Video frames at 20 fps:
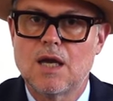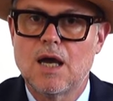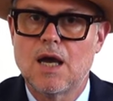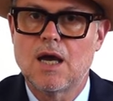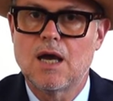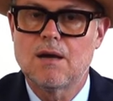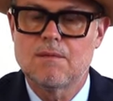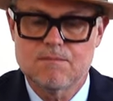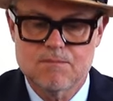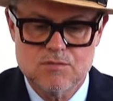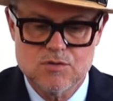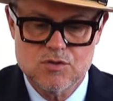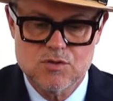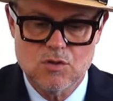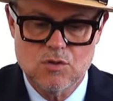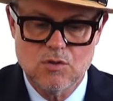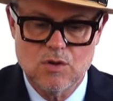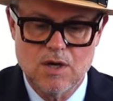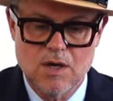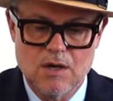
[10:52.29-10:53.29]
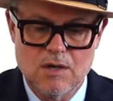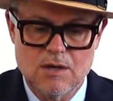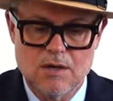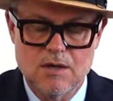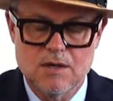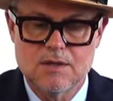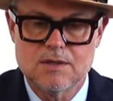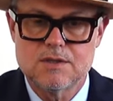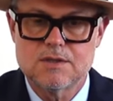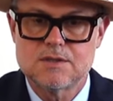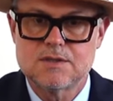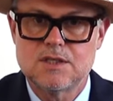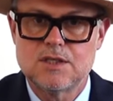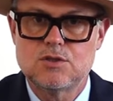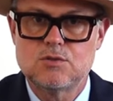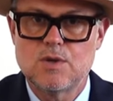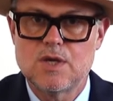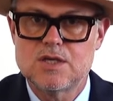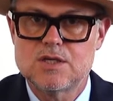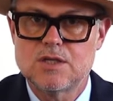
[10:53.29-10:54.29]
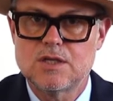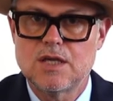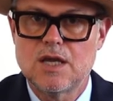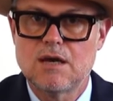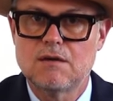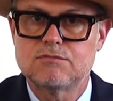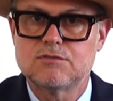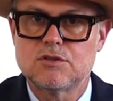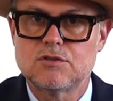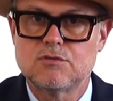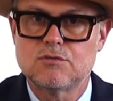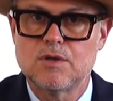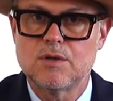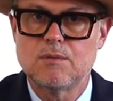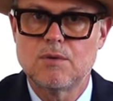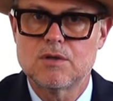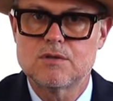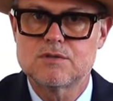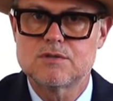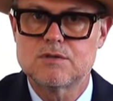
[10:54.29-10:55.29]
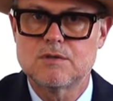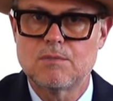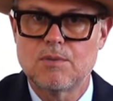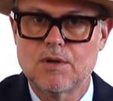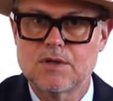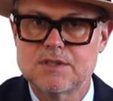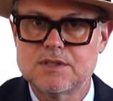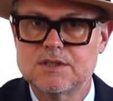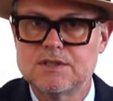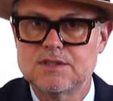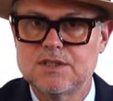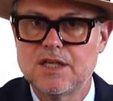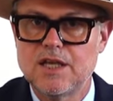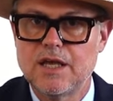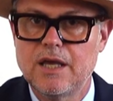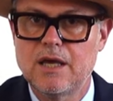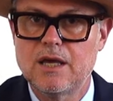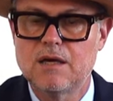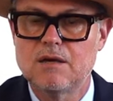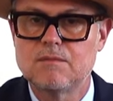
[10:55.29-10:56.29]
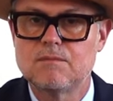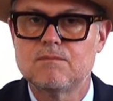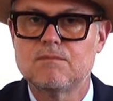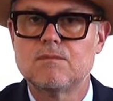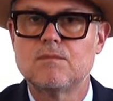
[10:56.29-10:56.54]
Um, so situation now after three months, the box is still here.